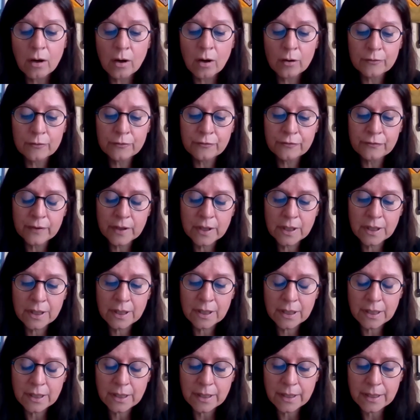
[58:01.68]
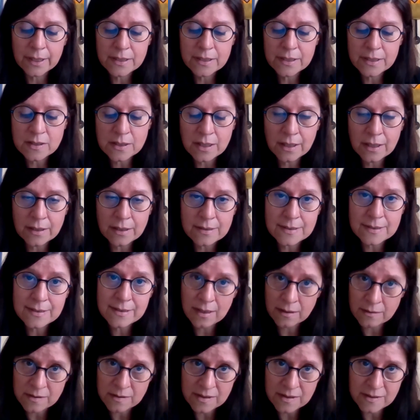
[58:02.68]
of his
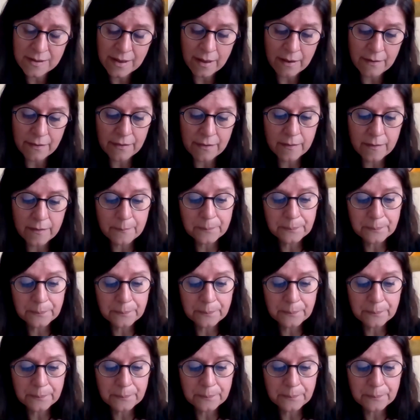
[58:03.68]
son's death.